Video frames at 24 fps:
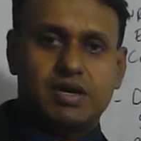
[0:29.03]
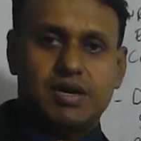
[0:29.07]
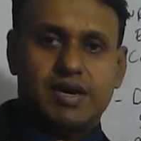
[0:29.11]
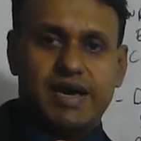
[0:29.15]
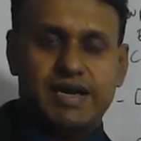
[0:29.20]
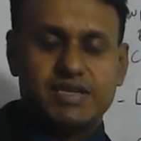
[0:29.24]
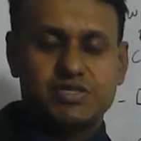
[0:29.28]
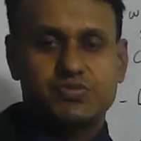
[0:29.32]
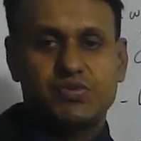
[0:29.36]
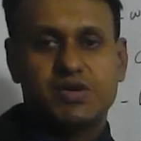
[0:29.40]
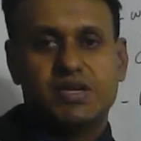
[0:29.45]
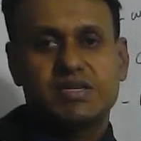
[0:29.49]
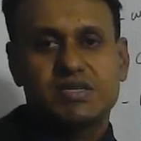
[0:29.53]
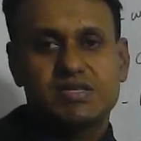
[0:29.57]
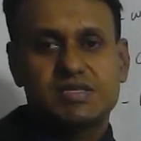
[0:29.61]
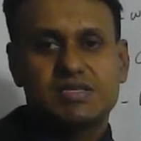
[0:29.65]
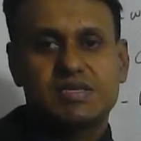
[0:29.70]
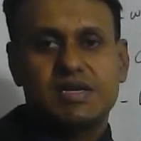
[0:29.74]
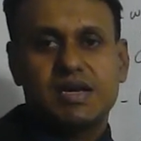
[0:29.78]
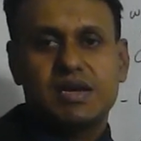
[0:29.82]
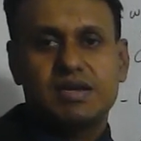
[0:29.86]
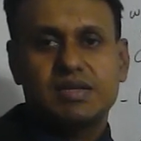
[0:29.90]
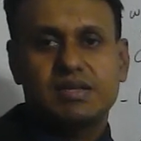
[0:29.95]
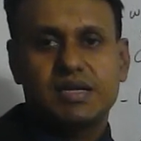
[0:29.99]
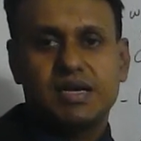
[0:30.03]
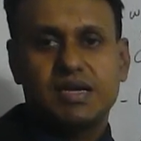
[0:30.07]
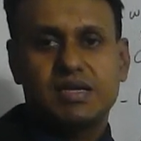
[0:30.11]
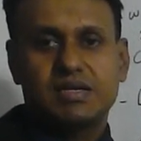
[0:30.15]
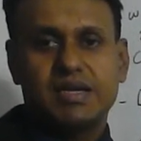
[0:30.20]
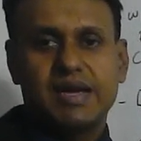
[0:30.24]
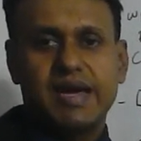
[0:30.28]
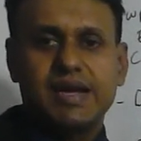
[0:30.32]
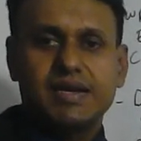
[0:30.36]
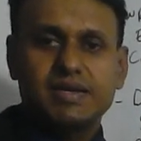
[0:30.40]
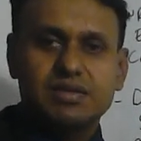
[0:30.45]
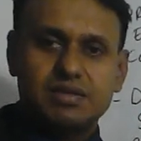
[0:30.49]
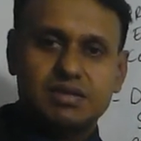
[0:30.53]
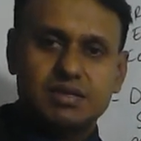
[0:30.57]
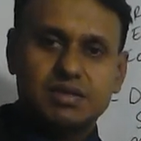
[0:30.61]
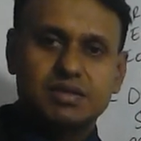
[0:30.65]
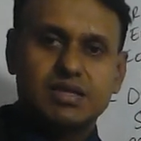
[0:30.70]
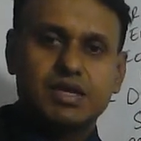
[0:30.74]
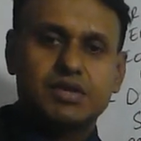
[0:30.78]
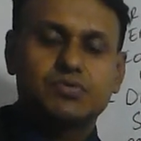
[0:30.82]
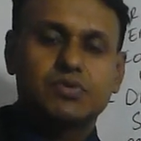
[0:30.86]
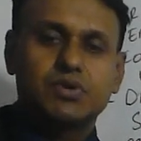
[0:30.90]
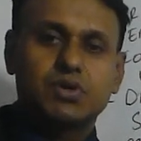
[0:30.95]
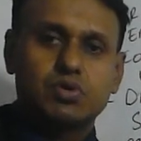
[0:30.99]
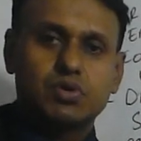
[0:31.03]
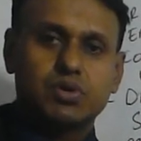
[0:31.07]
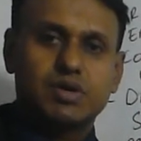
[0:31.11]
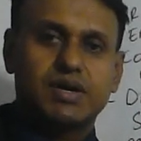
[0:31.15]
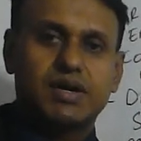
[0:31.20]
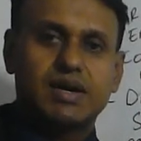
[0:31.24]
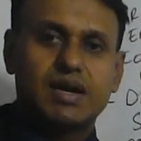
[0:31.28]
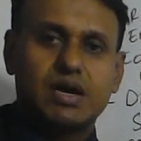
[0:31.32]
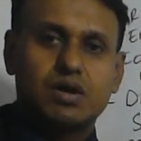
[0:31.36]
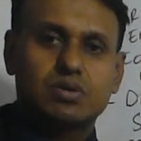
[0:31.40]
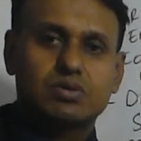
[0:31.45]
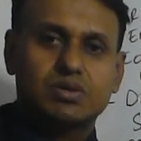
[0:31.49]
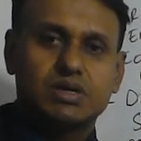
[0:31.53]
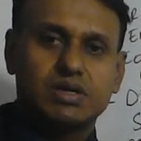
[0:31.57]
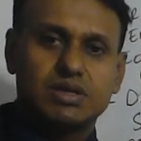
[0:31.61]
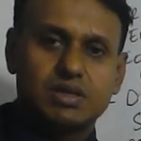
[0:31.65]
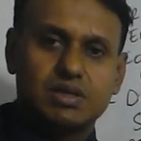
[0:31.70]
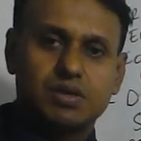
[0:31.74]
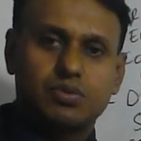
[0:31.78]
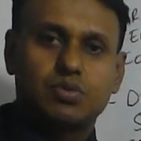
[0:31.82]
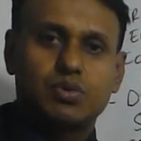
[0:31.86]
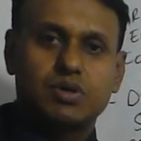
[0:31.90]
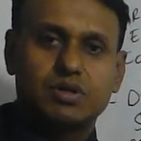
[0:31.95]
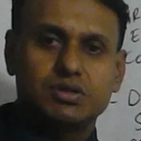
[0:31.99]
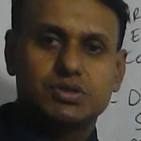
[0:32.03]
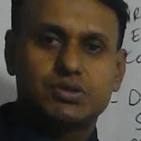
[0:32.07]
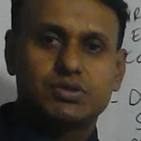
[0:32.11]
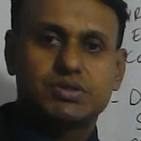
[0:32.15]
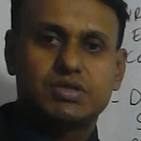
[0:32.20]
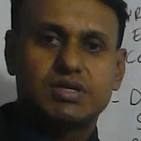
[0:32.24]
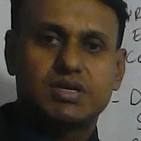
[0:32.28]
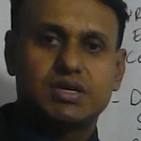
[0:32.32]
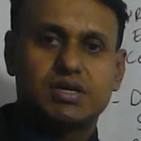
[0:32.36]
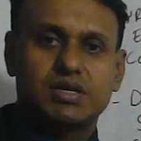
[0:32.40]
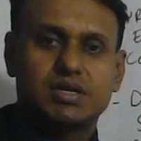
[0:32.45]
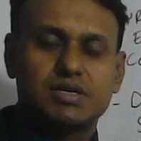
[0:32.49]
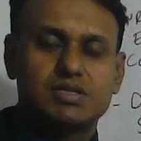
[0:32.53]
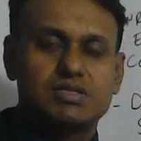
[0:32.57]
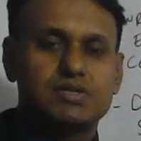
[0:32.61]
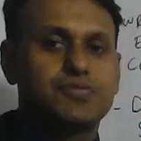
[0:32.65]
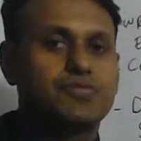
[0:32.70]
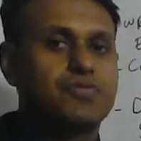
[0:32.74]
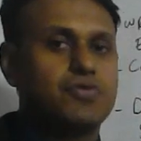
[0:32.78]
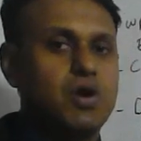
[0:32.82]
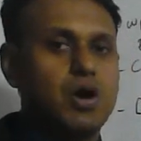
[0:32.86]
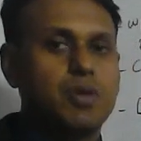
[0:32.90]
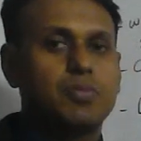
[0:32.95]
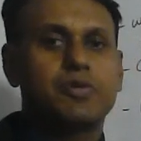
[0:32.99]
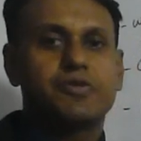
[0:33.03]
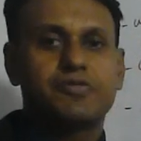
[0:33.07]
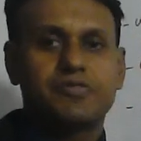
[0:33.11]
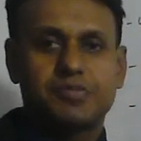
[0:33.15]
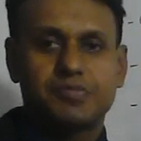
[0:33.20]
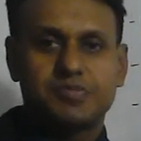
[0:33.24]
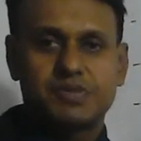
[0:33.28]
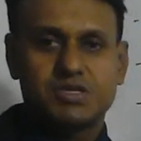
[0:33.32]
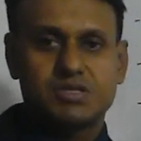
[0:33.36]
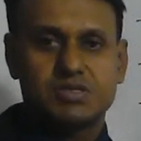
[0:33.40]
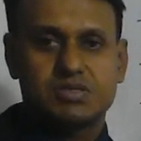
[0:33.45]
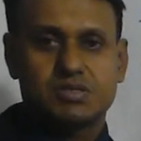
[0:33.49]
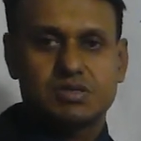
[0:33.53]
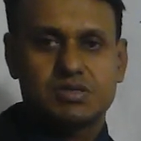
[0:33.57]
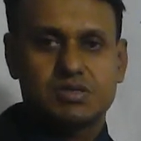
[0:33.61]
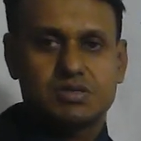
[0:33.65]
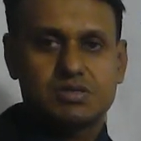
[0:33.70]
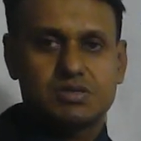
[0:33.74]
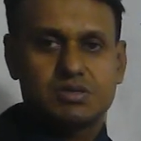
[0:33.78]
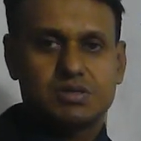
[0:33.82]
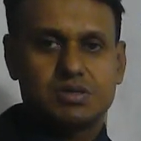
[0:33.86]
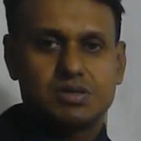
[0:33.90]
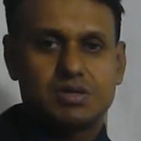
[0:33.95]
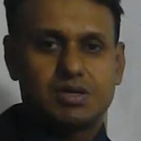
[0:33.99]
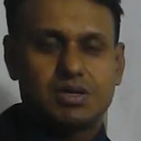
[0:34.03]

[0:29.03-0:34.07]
As we understand that anything that we look around in the world today is a form of a business.